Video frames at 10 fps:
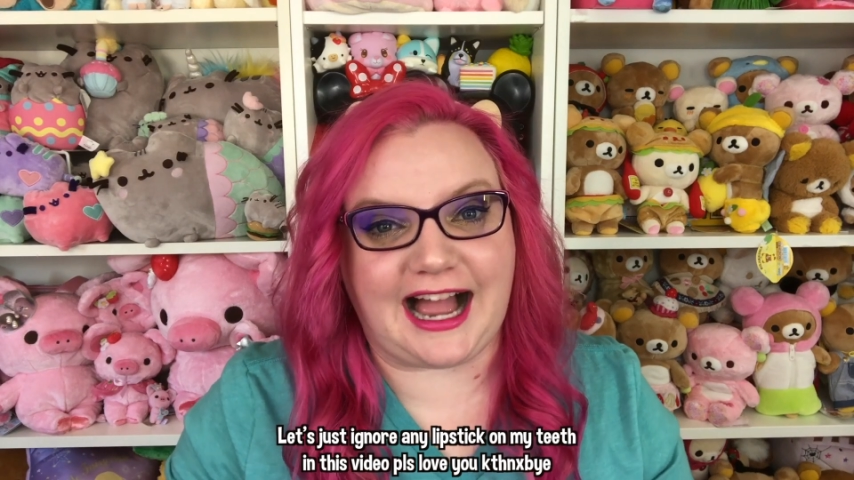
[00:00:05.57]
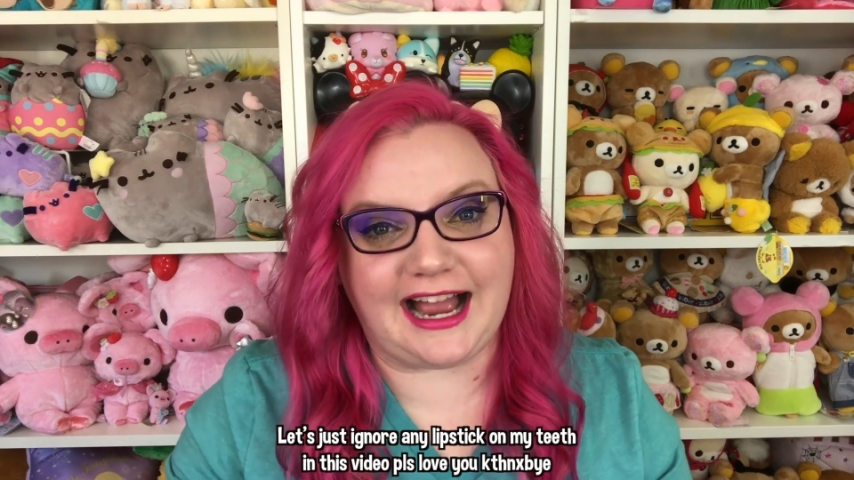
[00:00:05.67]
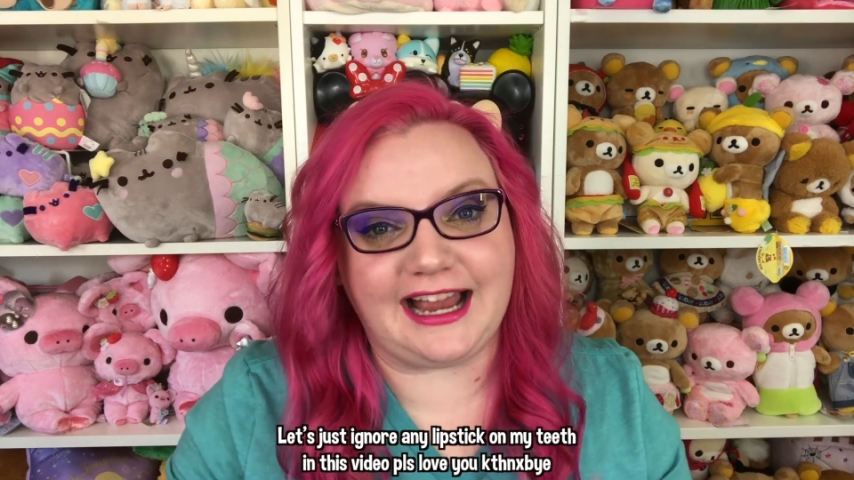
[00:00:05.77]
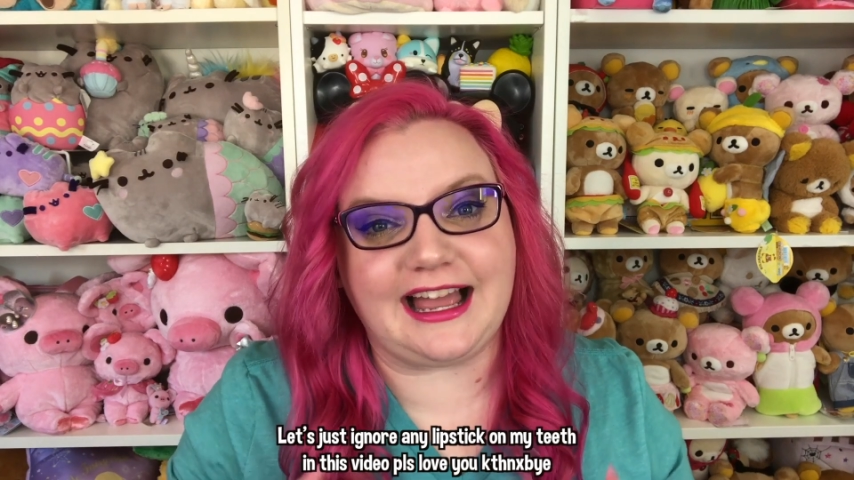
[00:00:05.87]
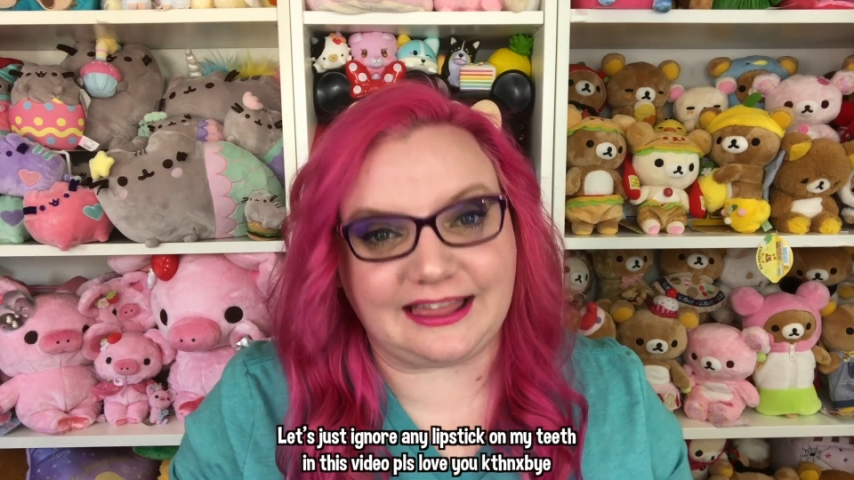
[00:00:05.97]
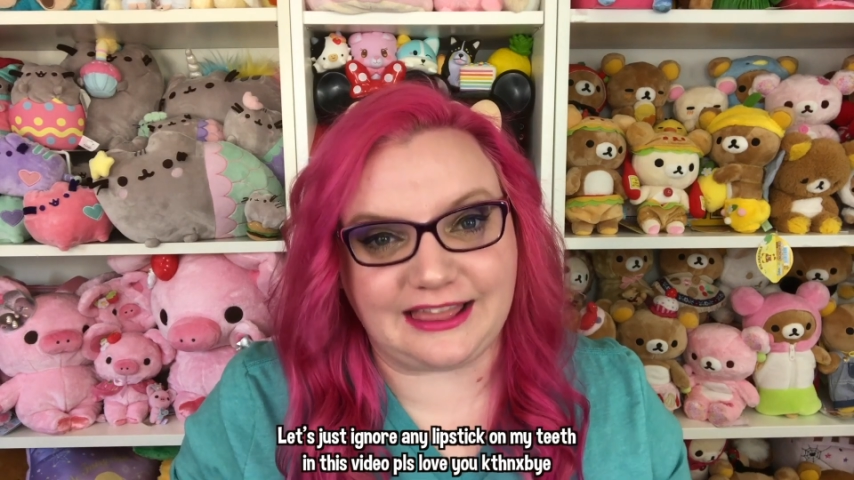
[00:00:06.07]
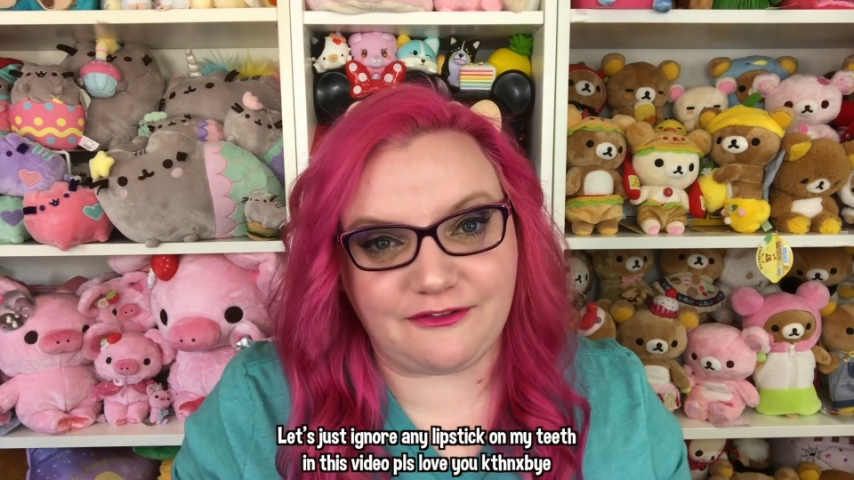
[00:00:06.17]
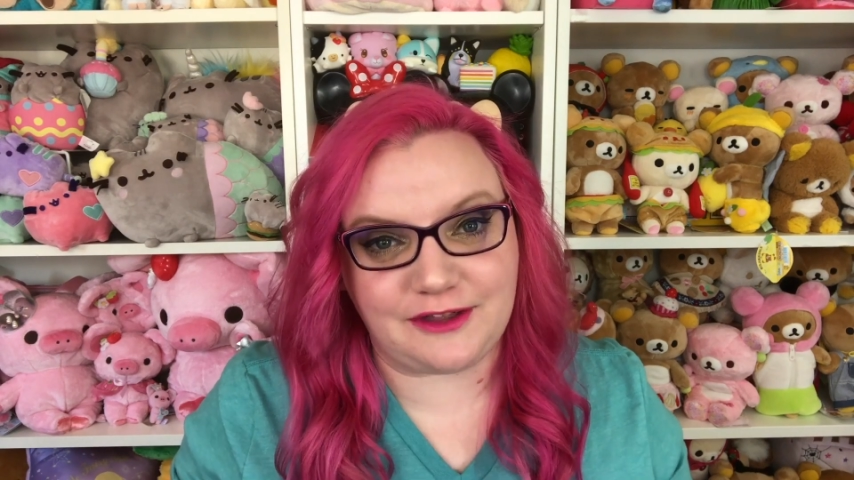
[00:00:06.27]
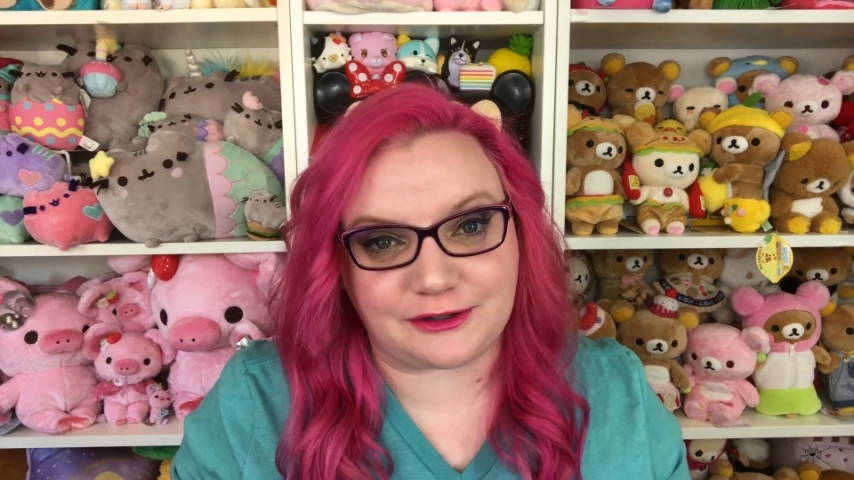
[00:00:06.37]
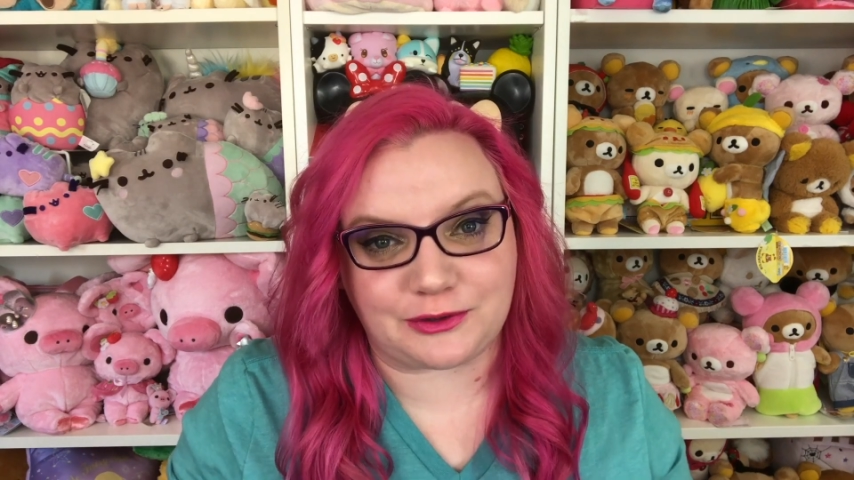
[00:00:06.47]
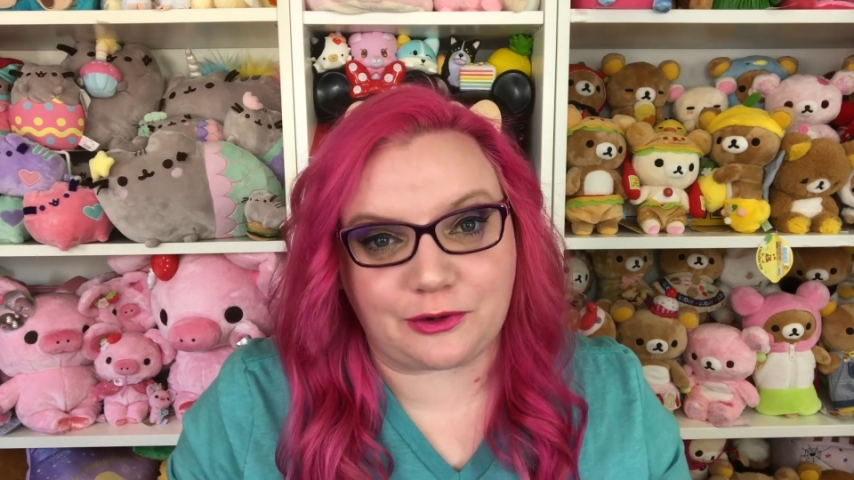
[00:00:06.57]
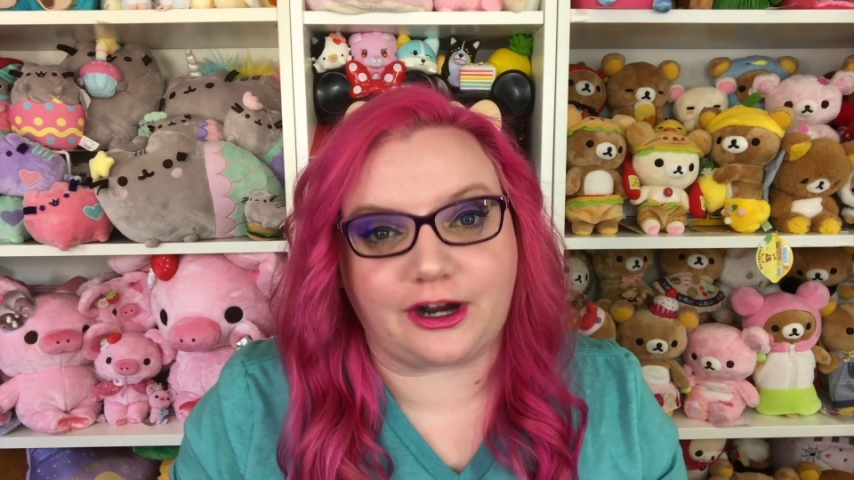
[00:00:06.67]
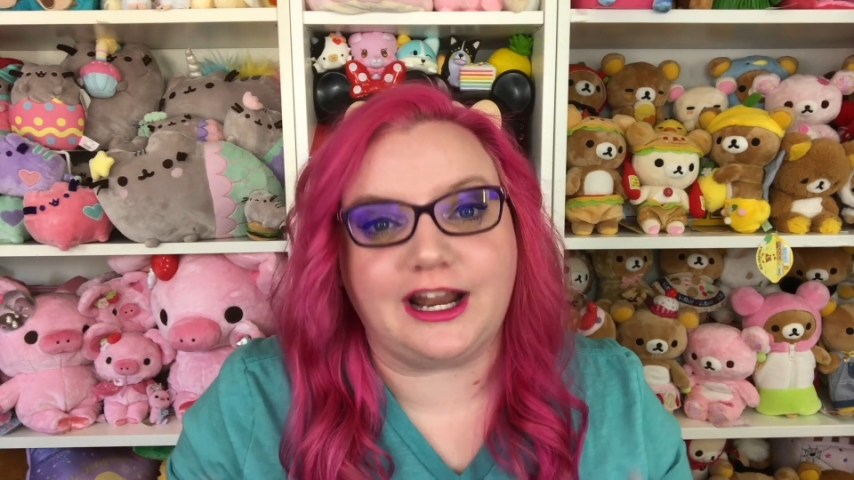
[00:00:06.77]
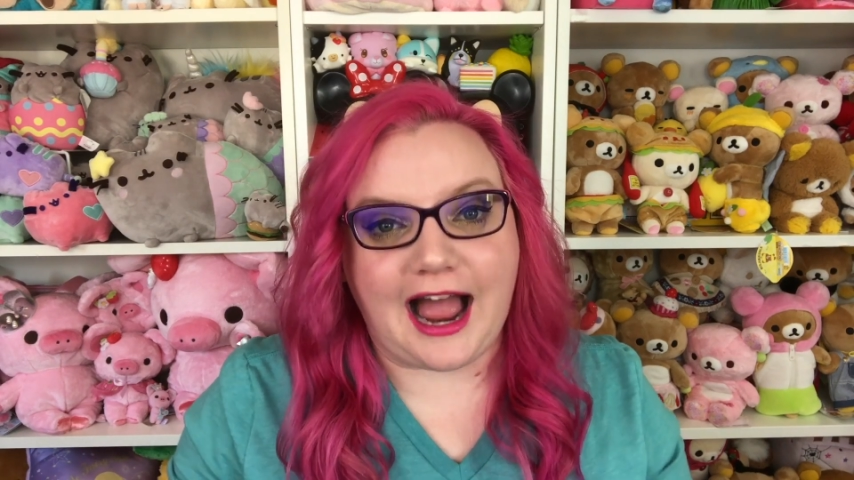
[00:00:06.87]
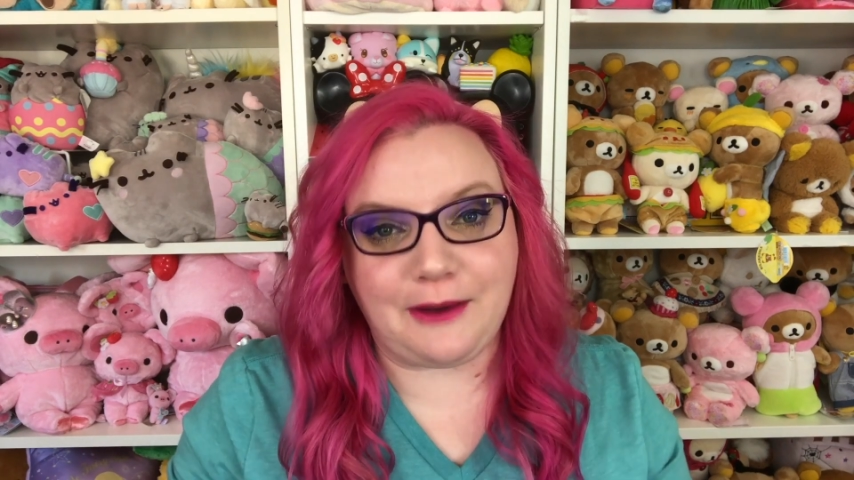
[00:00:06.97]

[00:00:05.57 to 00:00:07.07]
I love their store.